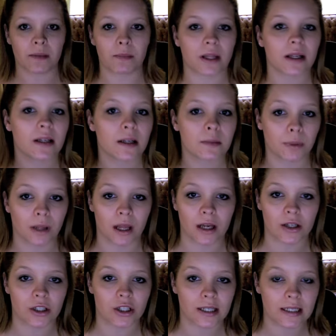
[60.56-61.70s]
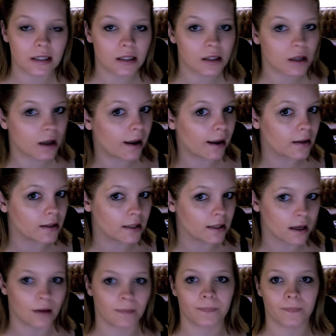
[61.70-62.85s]
blended blushes, and
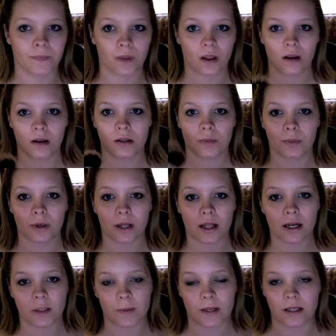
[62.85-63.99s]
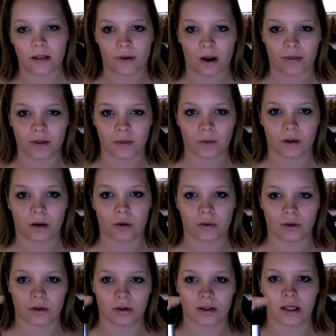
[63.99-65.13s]
it's pretty inexpensive. I got this one at
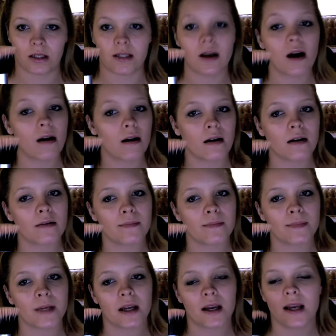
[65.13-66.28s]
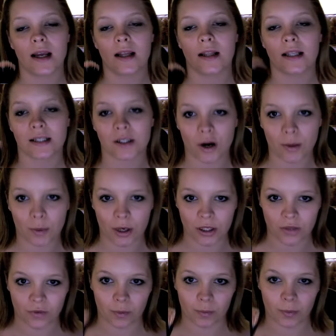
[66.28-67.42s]
coastalscents.com. This is a great
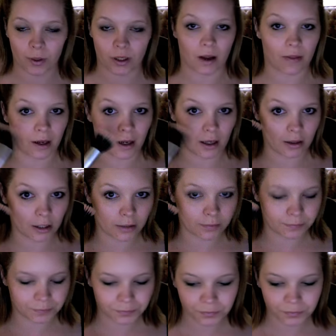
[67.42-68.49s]
brush for putting on the color.